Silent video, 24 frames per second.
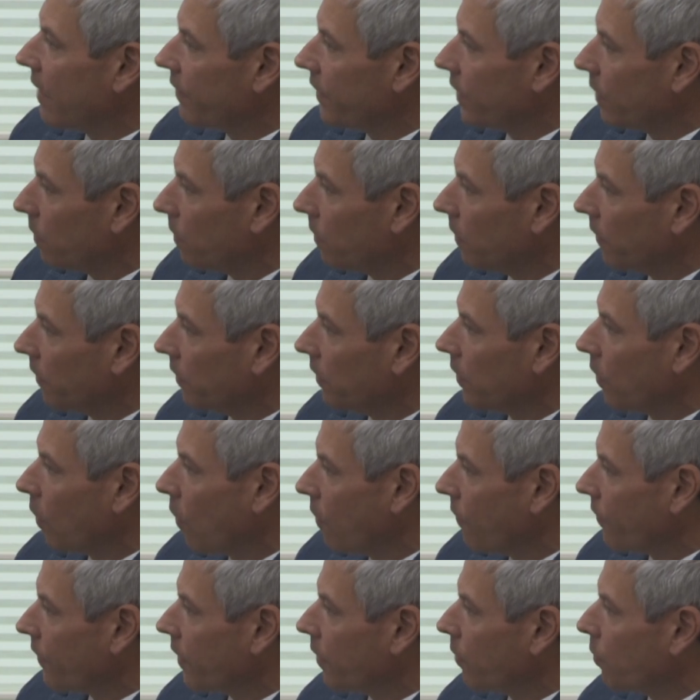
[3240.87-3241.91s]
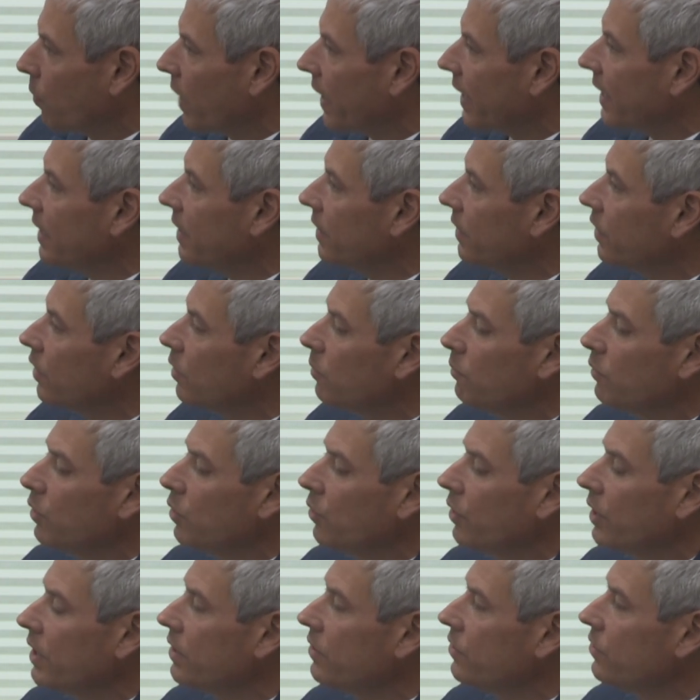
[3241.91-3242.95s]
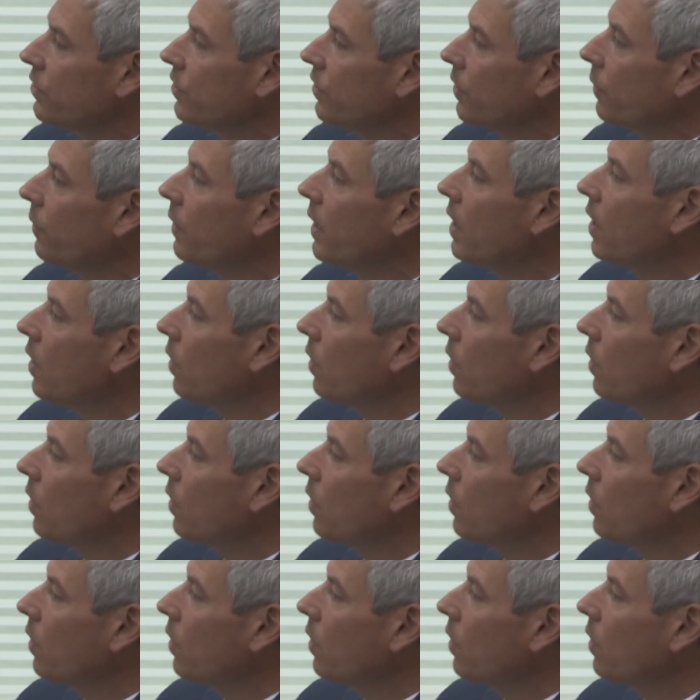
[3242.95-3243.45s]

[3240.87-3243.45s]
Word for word: and old over? What can communities do?